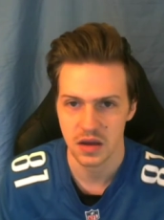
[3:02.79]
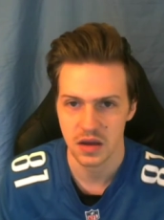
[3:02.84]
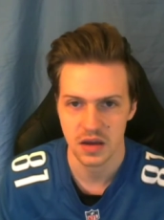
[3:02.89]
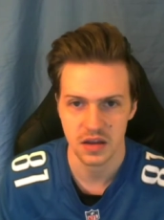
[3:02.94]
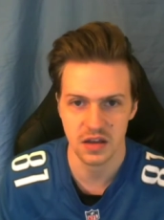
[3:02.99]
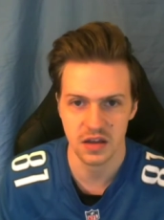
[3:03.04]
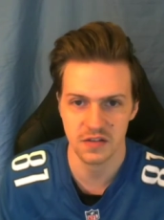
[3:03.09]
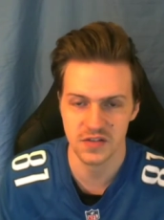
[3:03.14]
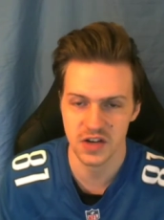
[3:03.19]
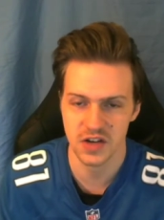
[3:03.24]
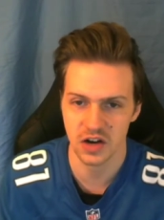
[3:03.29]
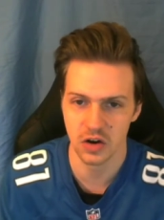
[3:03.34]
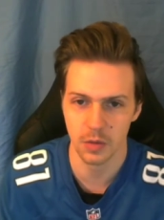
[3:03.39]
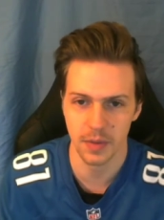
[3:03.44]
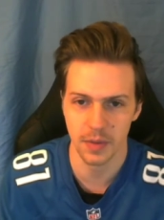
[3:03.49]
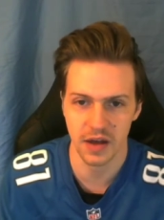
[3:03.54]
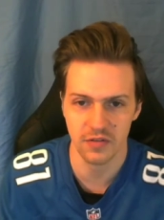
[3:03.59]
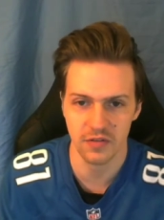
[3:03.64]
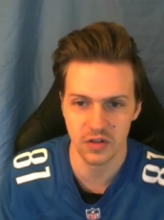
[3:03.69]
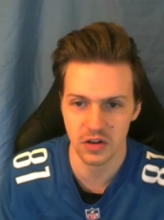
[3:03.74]
Give Darrell
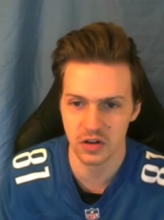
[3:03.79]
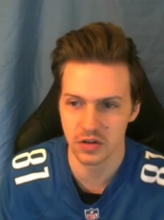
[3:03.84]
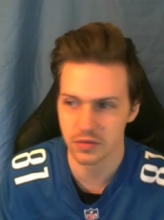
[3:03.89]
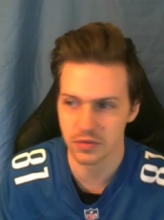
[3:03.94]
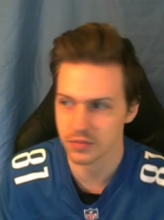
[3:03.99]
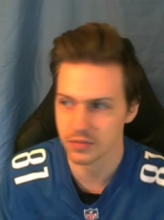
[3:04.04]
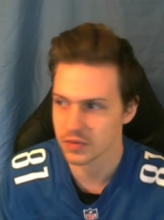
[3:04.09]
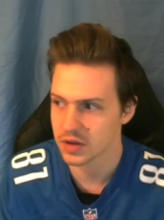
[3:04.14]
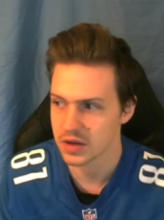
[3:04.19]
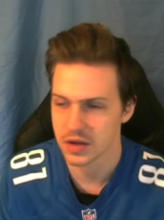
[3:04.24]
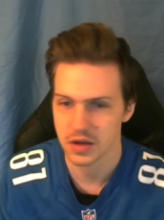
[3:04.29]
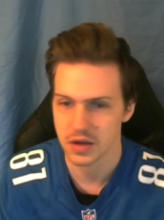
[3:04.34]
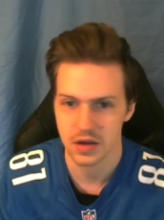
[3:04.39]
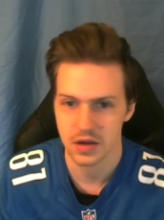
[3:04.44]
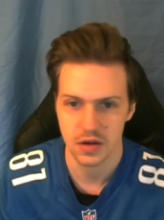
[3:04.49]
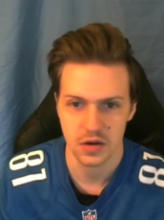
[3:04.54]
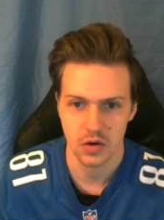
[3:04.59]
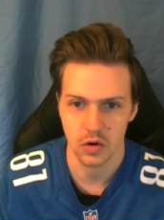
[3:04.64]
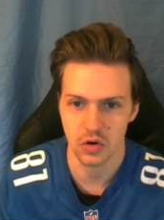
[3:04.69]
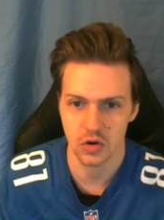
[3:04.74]
Bevell
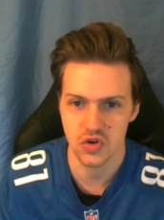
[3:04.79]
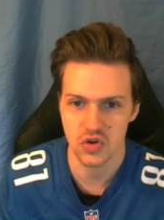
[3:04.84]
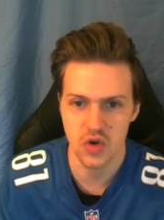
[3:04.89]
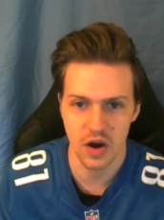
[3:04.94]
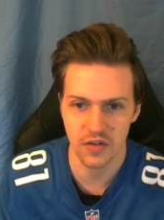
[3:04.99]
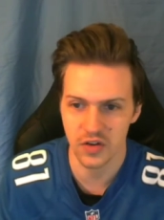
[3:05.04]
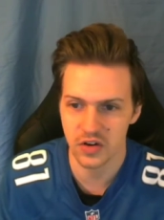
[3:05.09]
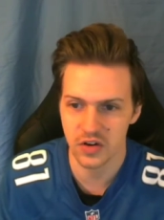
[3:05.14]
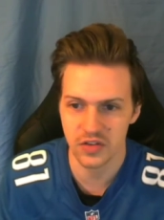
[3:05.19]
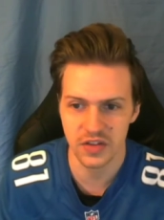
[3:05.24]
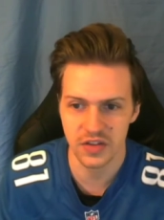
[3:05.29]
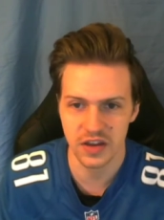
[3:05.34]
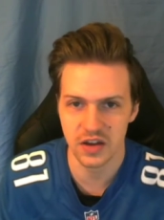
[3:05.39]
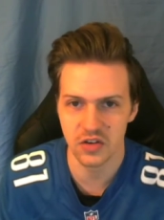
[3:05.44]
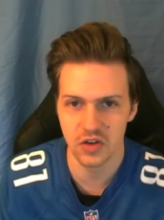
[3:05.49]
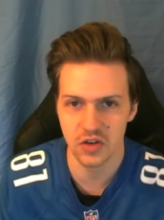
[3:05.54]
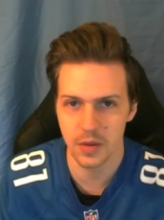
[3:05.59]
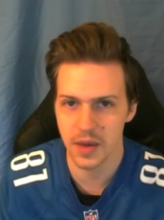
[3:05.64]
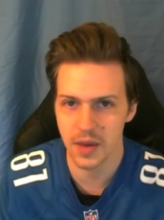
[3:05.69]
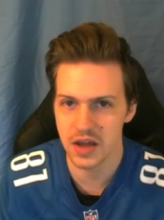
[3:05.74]
or whoever the
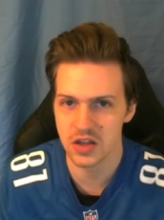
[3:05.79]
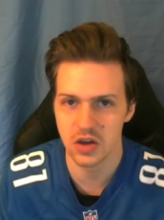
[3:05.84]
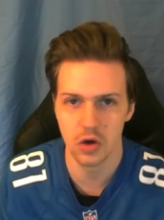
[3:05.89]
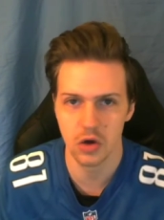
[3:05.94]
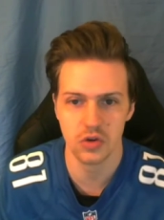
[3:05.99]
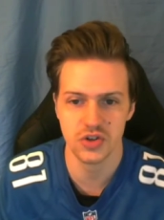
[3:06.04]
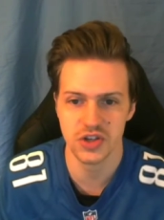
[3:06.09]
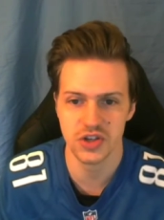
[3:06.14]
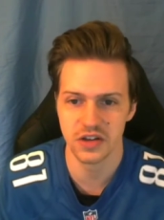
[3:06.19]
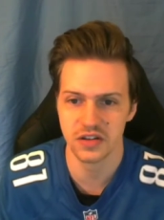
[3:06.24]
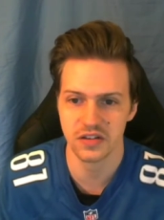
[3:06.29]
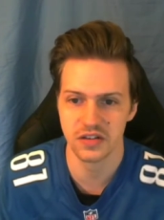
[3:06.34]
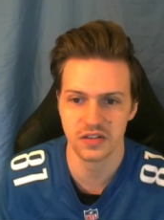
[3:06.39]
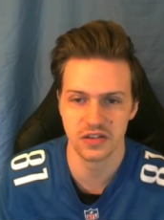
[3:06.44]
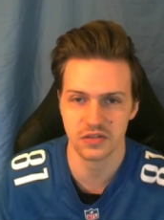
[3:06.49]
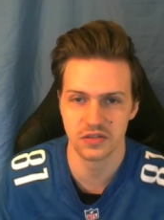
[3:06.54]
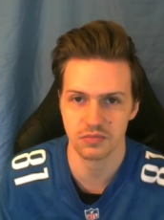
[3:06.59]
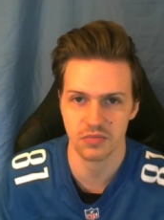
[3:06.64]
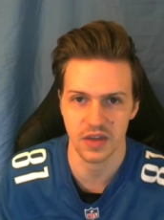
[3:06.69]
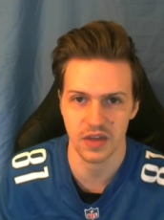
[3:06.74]
interim head coach
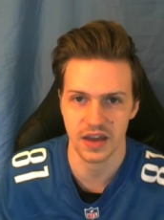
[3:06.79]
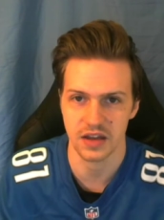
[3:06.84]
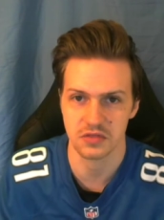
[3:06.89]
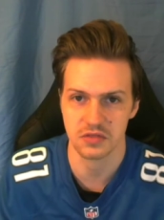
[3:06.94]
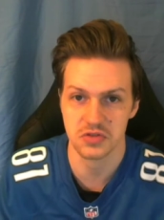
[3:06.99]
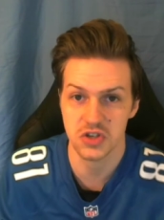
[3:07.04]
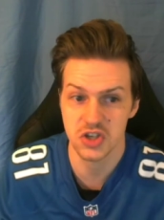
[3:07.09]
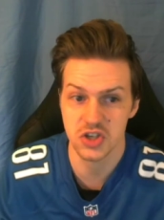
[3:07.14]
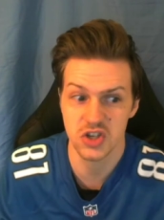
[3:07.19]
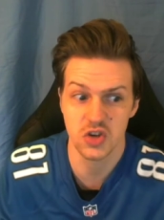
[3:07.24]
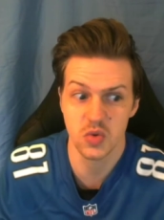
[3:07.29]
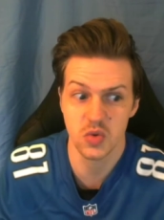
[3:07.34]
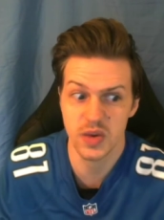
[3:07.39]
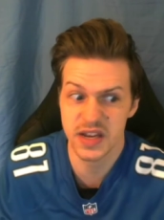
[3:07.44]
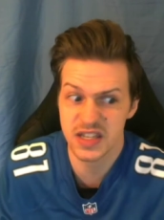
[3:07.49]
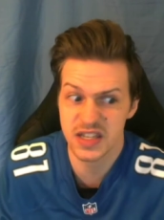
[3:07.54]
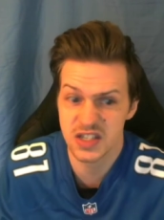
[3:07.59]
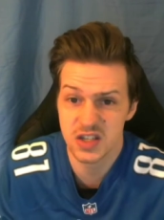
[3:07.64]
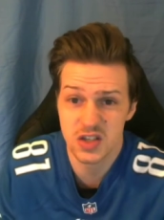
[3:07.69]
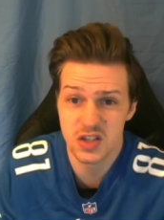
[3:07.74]
is like two
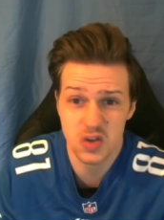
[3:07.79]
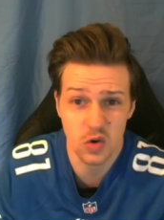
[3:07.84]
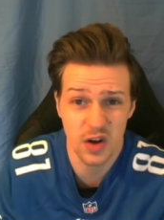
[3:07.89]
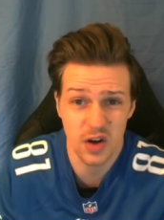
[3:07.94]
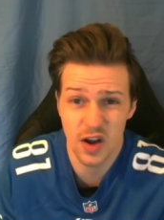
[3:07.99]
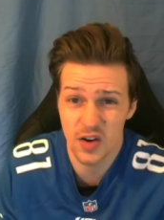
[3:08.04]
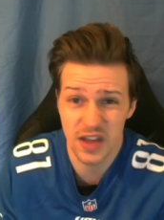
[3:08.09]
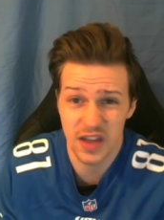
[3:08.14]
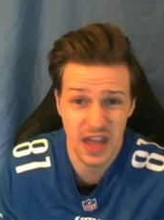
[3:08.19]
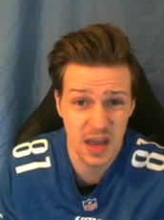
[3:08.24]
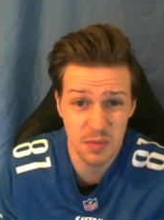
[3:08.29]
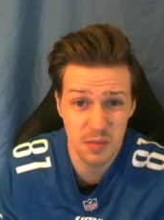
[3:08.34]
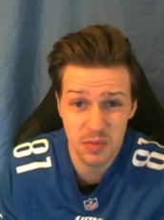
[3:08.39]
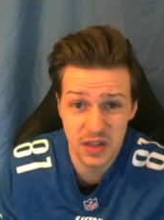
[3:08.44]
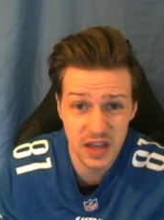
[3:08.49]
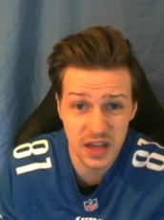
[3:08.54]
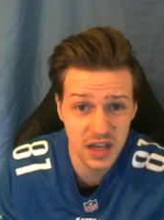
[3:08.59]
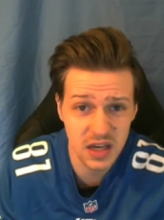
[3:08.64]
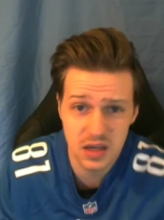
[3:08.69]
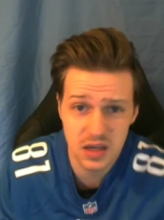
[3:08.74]
weeks to sort out a game
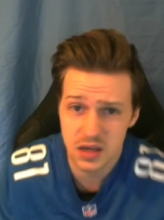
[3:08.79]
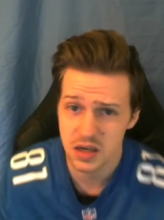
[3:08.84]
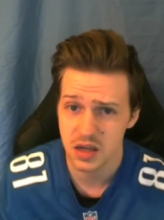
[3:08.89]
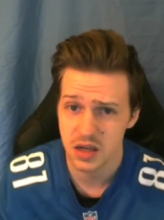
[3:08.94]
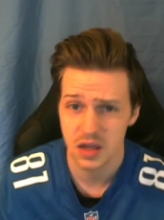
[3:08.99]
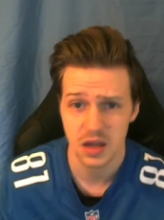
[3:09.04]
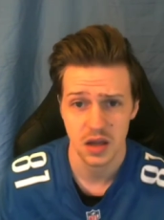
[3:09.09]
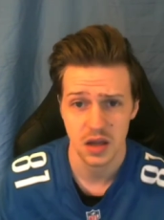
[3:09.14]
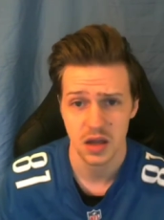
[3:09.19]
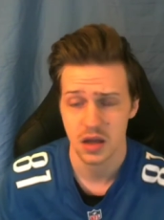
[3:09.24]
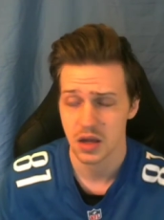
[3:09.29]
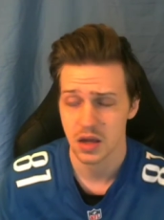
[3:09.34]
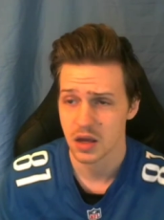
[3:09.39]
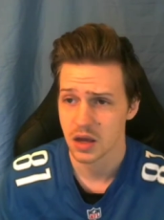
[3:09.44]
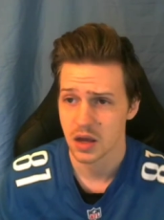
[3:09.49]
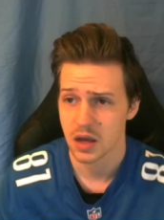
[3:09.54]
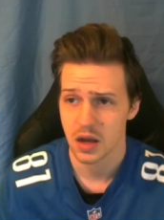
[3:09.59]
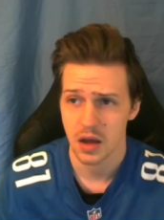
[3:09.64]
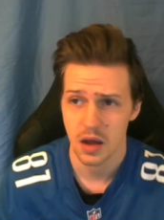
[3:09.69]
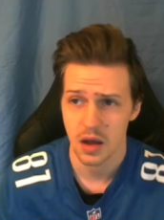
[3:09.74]
plan.
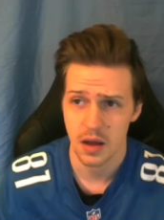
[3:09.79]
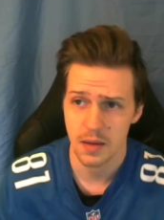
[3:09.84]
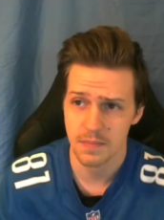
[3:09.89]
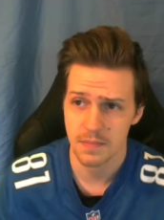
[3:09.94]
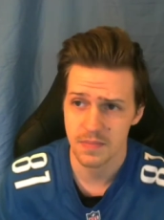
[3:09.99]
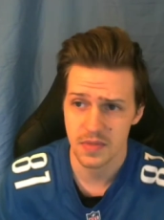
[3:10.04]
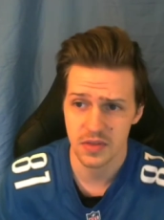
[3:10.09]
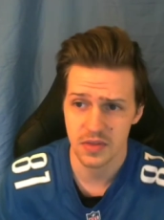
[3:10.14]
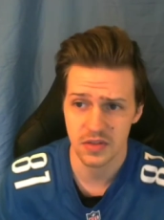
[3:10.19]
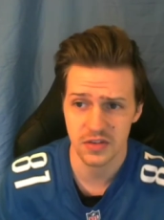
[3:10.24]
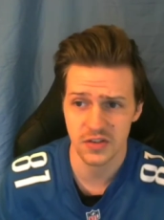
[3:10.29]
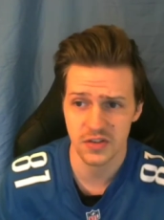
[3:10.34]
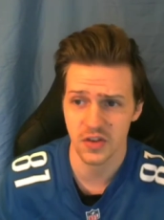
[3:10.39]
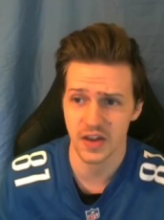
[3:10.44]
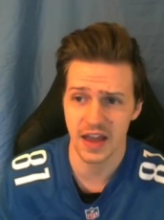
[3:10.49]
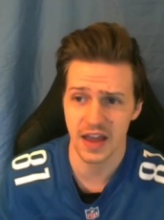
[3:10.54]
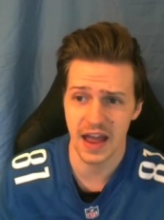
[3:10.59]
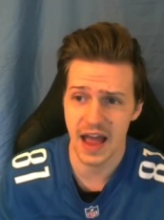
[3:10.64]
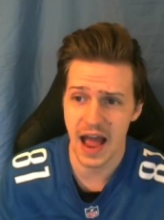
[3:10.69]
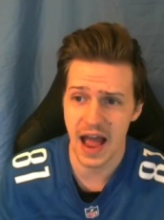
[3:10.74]
So
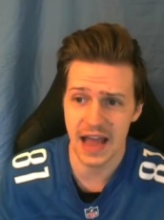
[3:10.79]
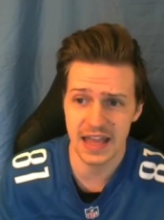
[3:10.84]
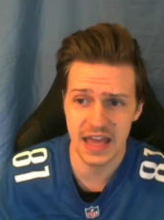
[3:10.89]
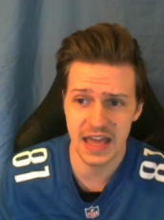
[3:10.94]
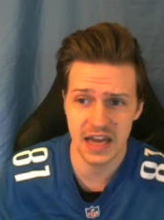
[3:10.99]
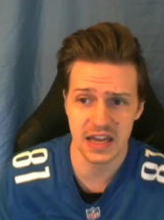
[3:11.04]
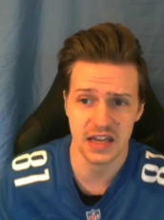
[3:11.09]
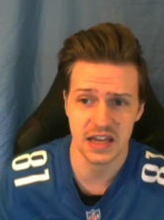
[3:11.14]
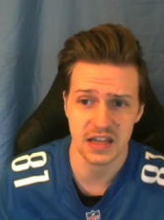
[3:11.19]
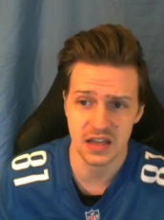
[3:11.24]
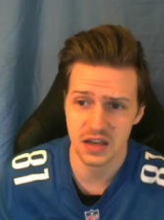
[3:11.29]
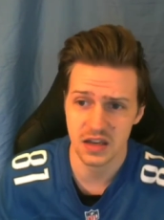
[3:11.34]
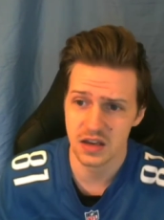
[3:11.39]
like I, I get it.